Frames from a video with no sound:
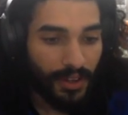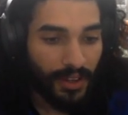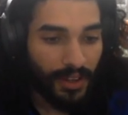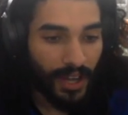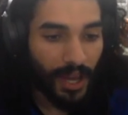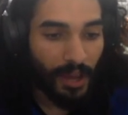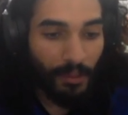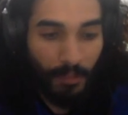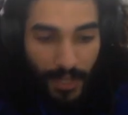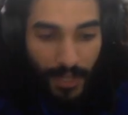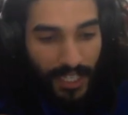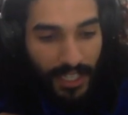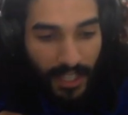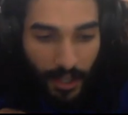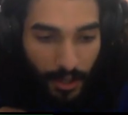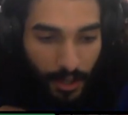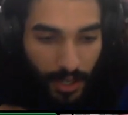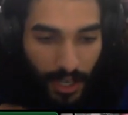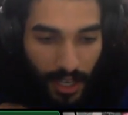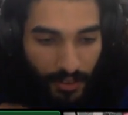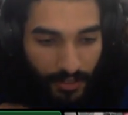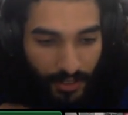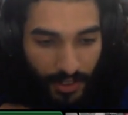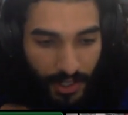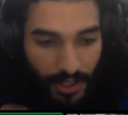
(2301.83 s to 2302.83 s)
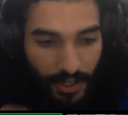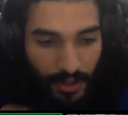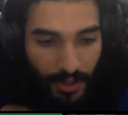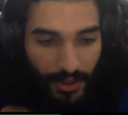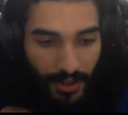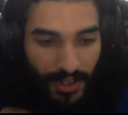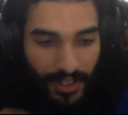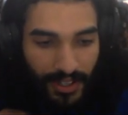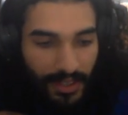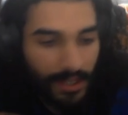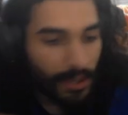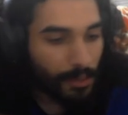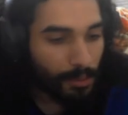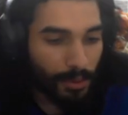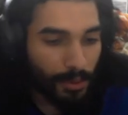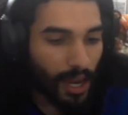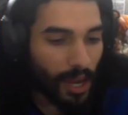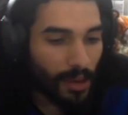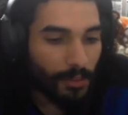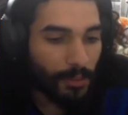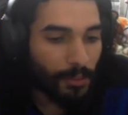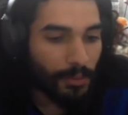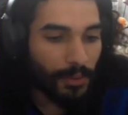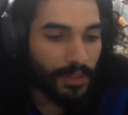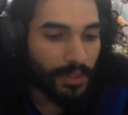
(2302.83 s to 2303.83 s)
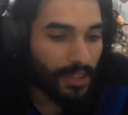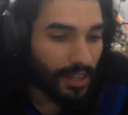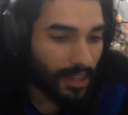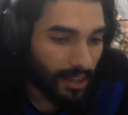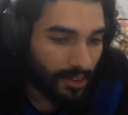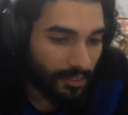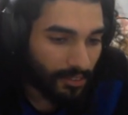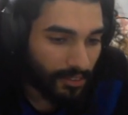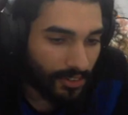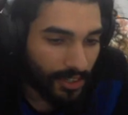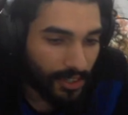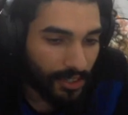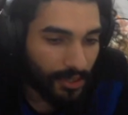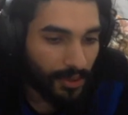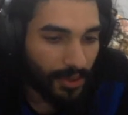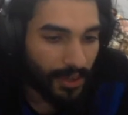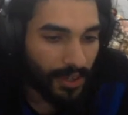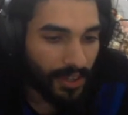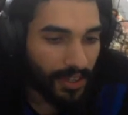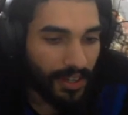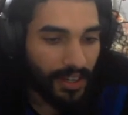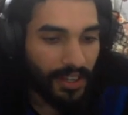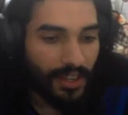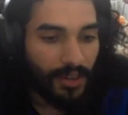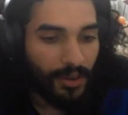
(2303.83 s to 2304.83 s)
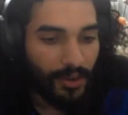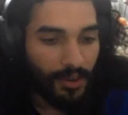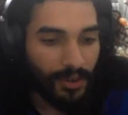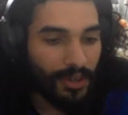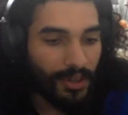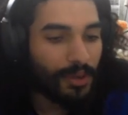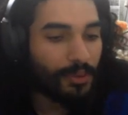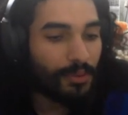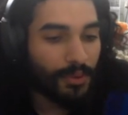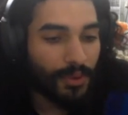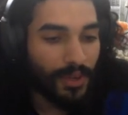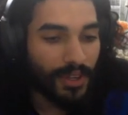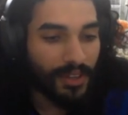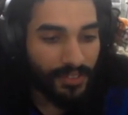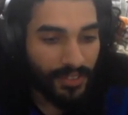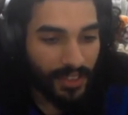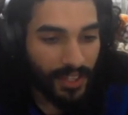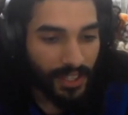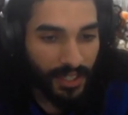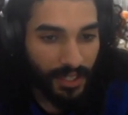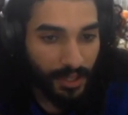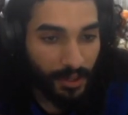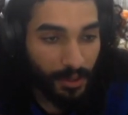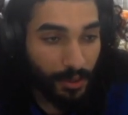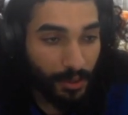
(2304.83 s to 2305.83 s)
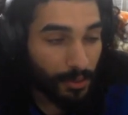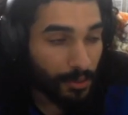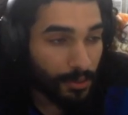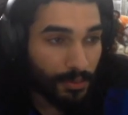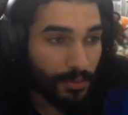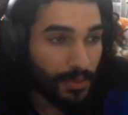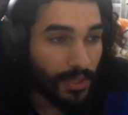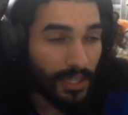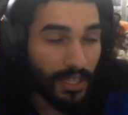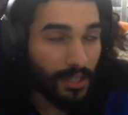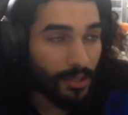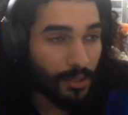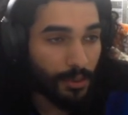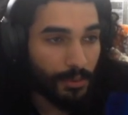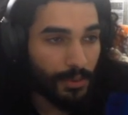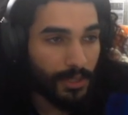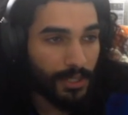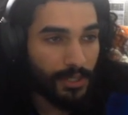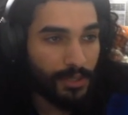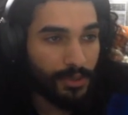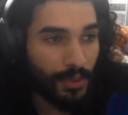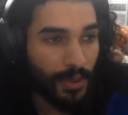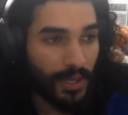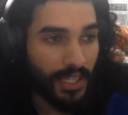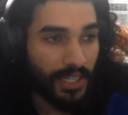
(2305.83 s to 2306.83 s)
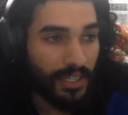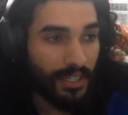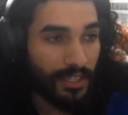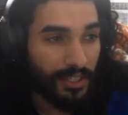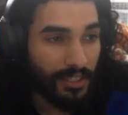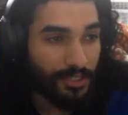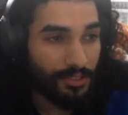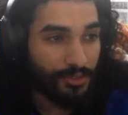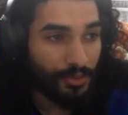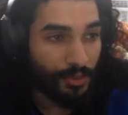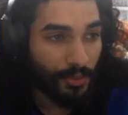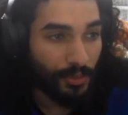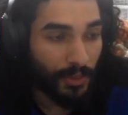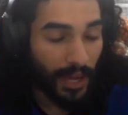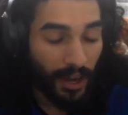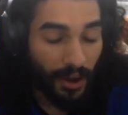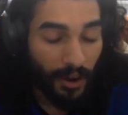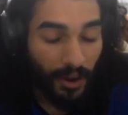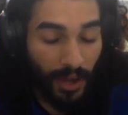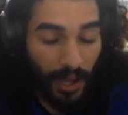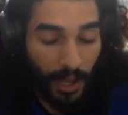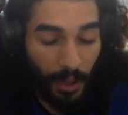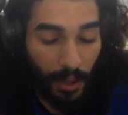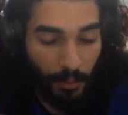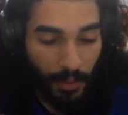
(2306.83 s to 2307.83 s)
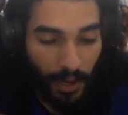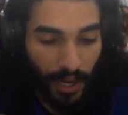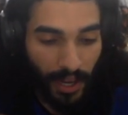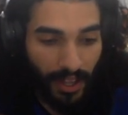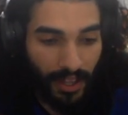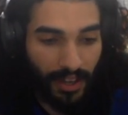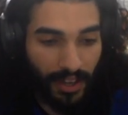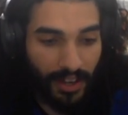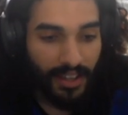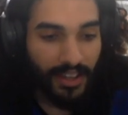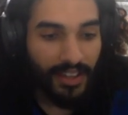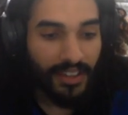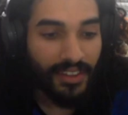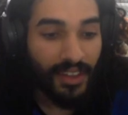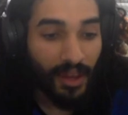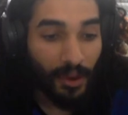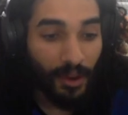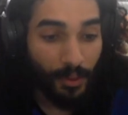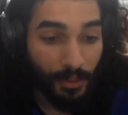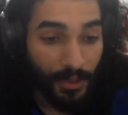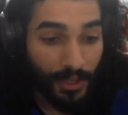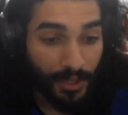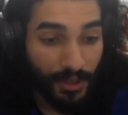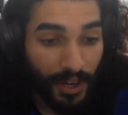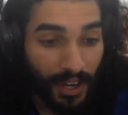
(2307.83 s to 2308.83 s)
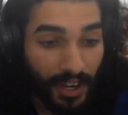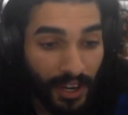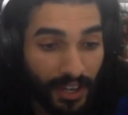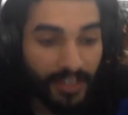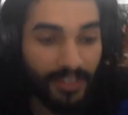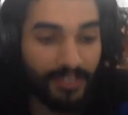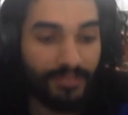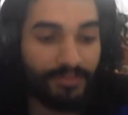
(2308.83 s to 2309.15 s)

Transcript: I mean, they'll never do it. They'll probably never do it. Or if they do, it'll be 20 years from now. But that would be great.